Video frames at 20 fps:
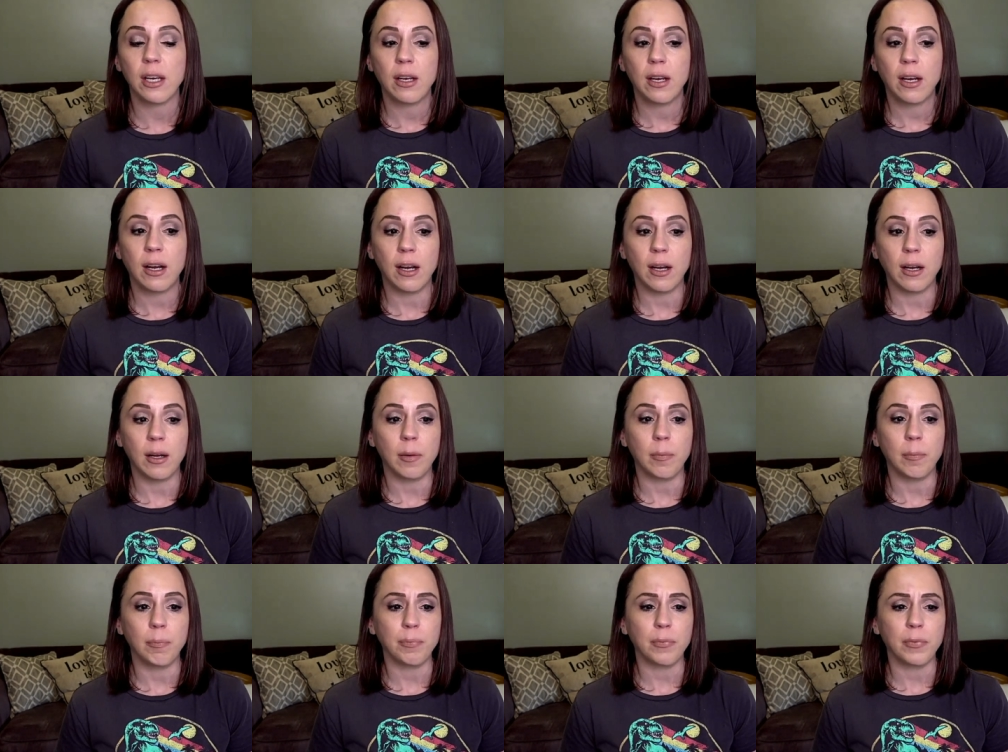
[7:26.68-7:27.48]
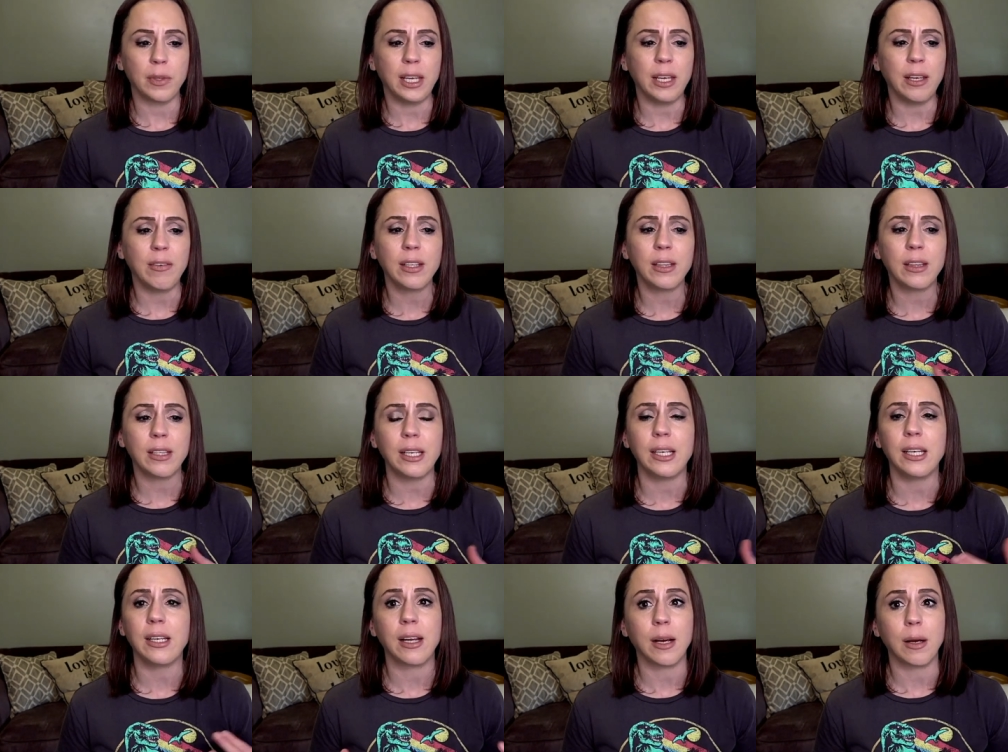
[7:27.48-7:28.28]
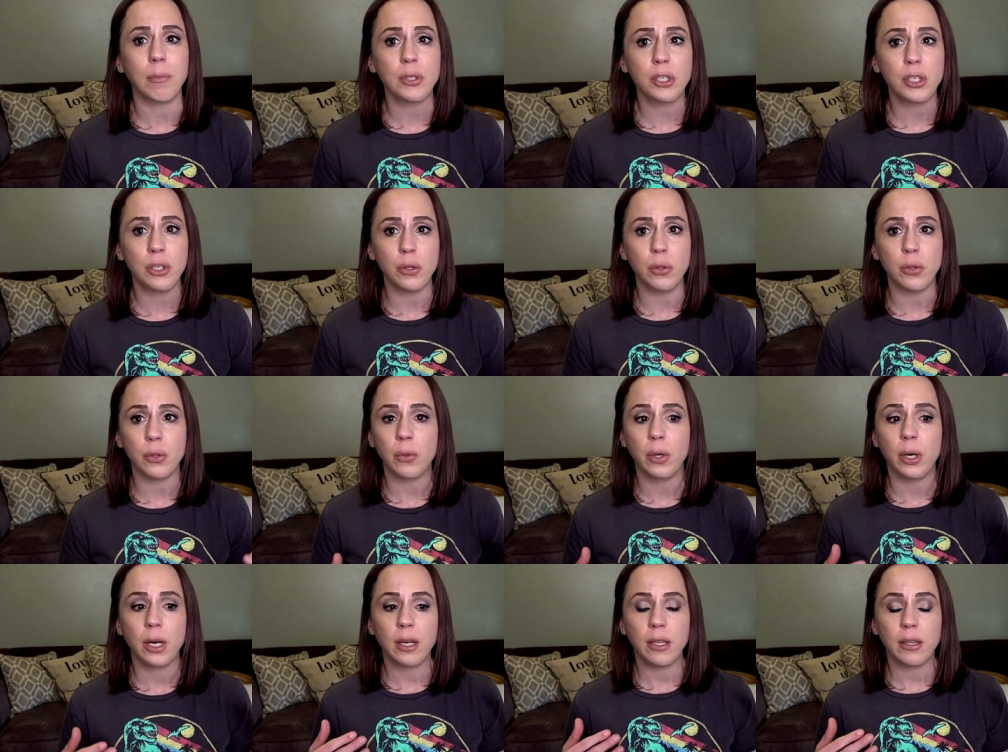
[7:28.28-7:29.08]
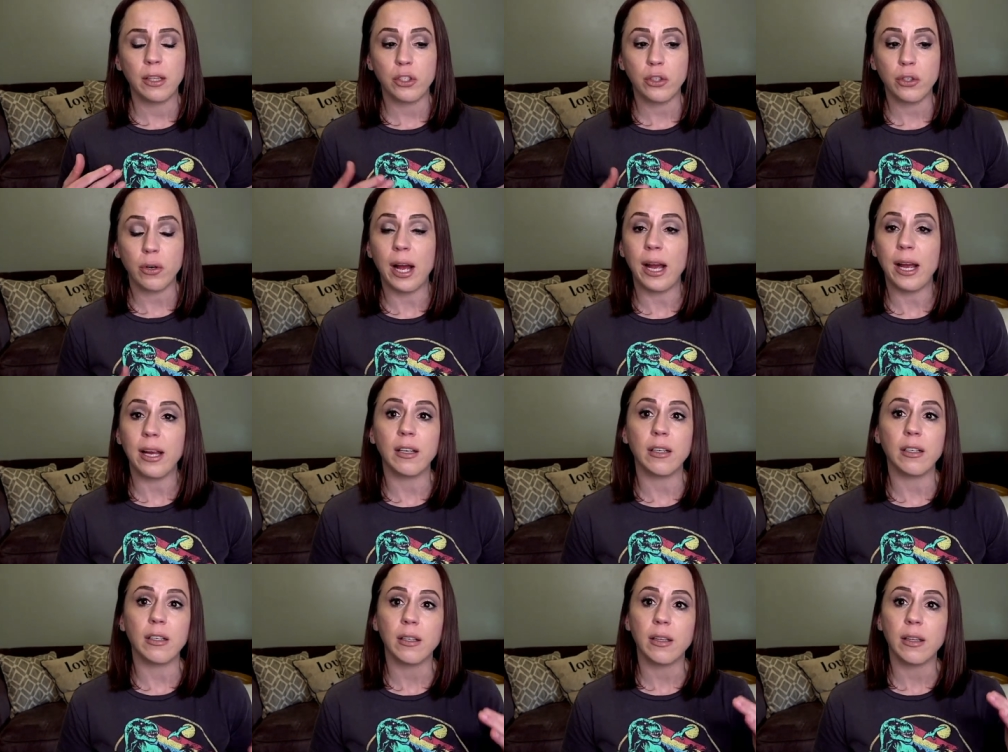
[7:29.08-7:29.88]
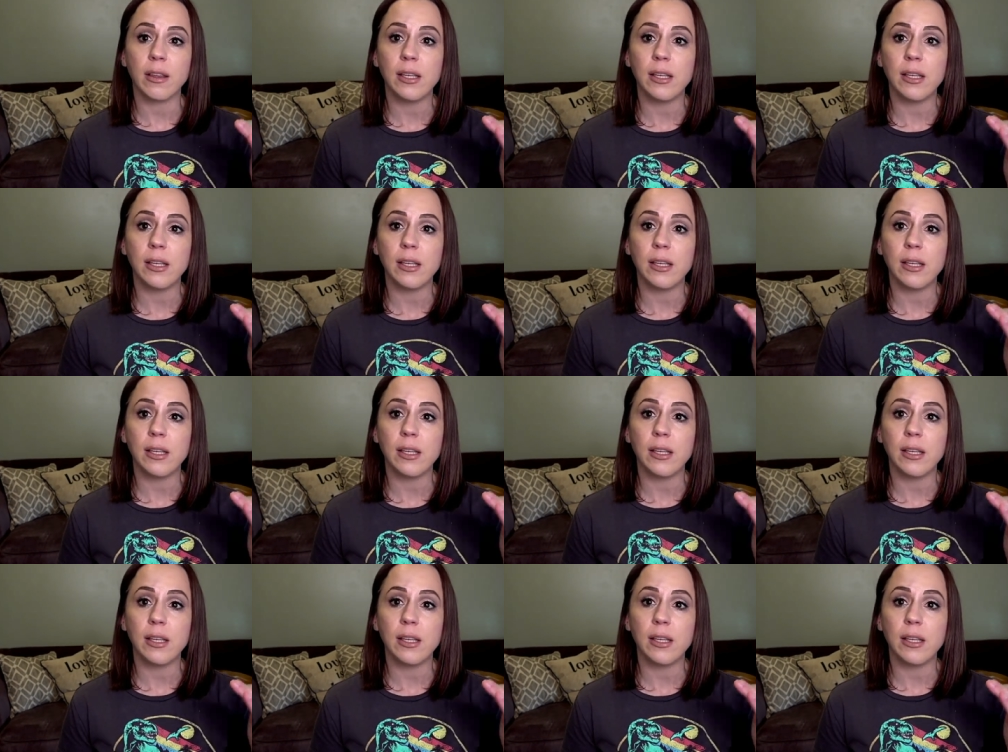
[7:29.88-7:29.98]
um, even leading up to the trial.